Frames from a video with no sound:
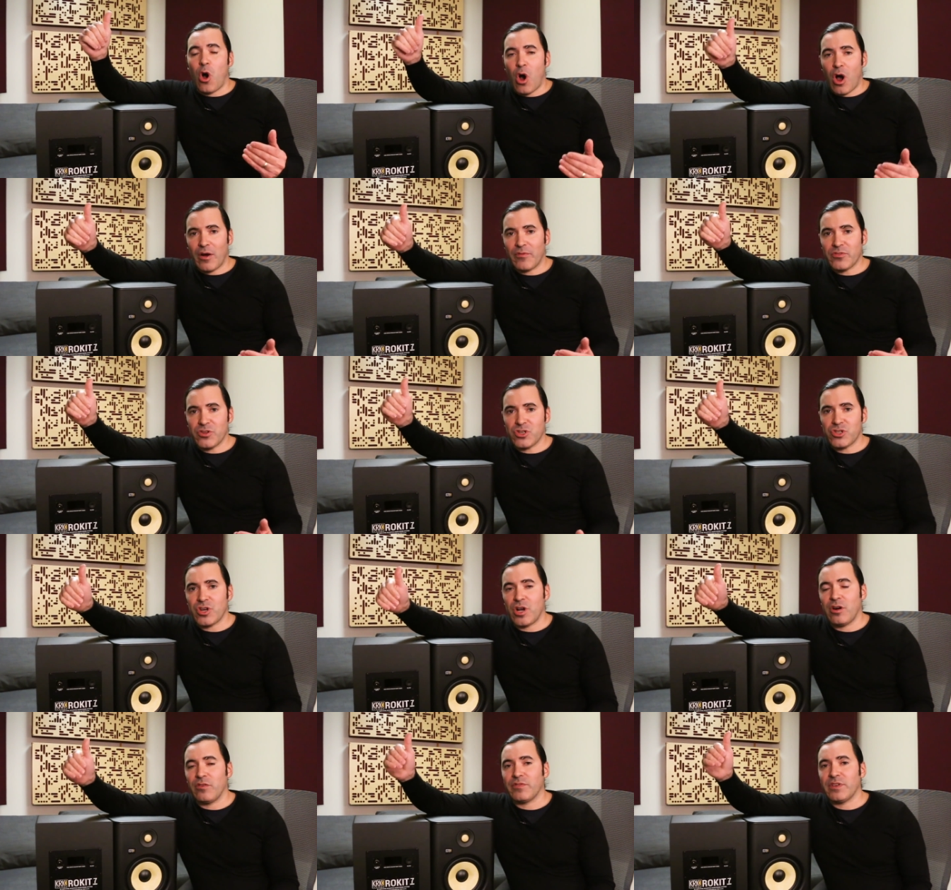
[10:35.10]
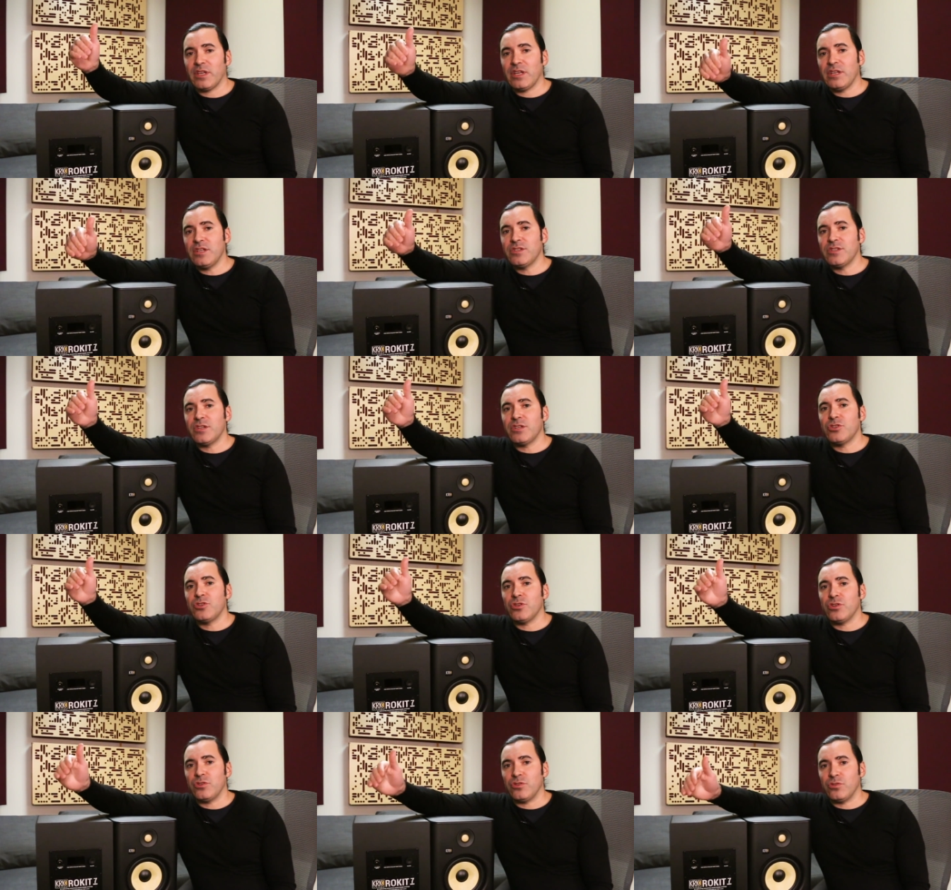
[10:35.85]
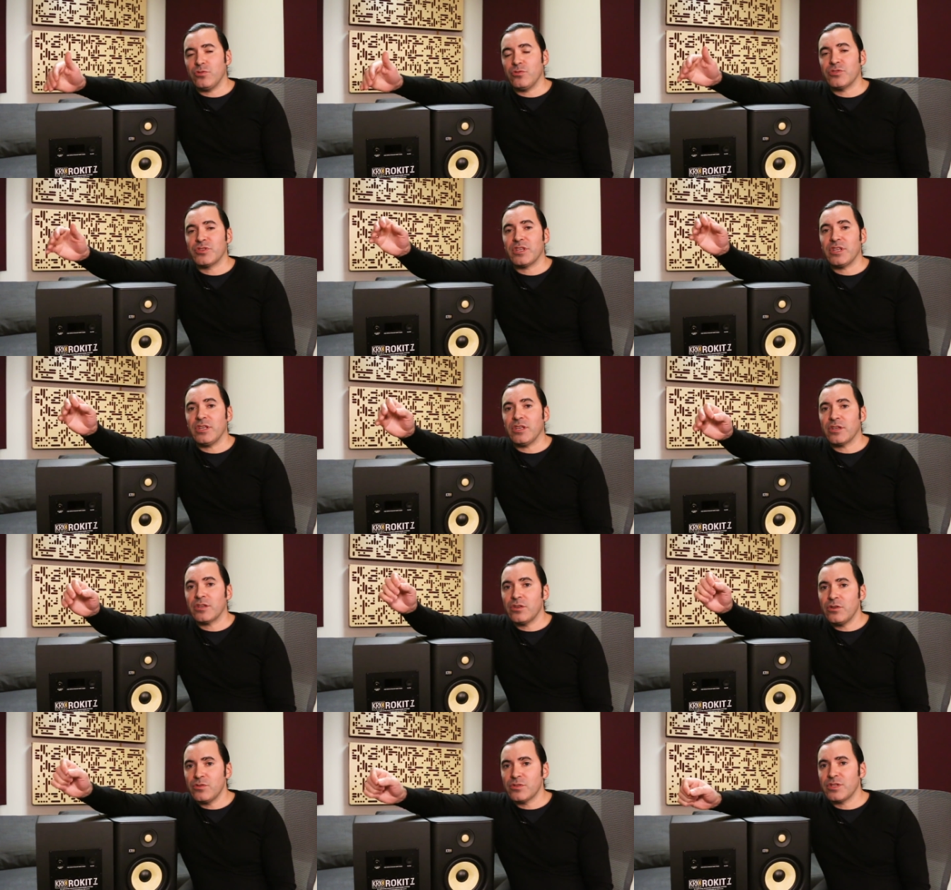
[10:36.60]
off the shelf, easy to use
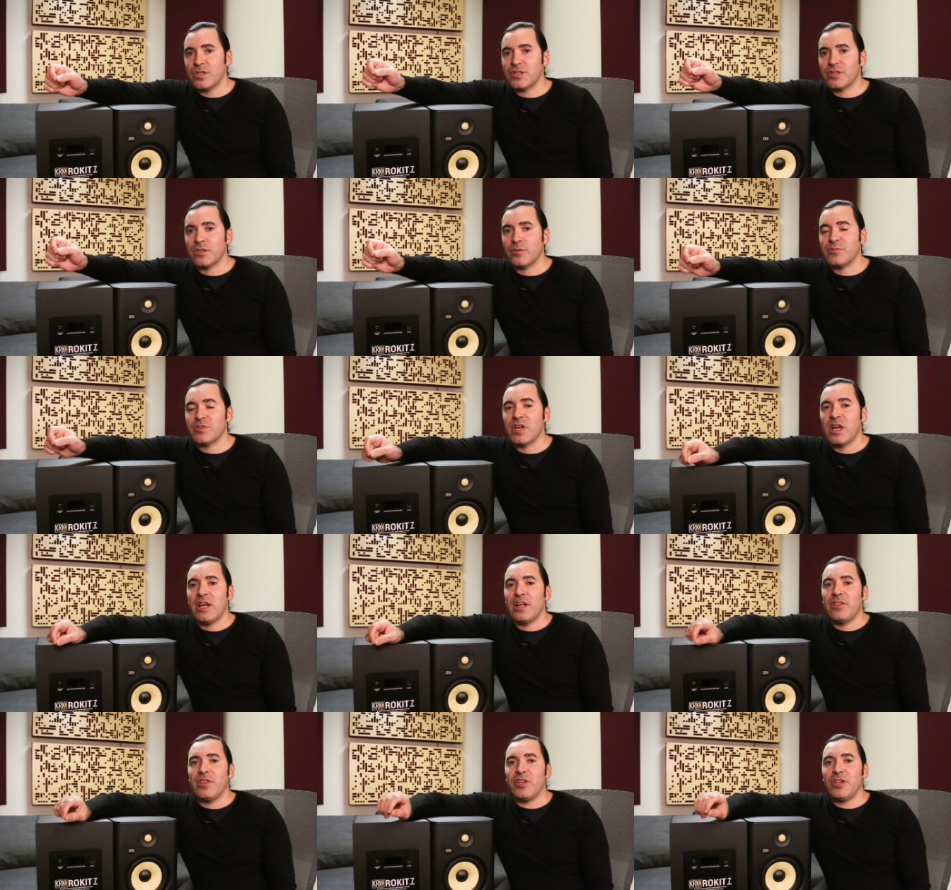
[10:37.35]
EQ systems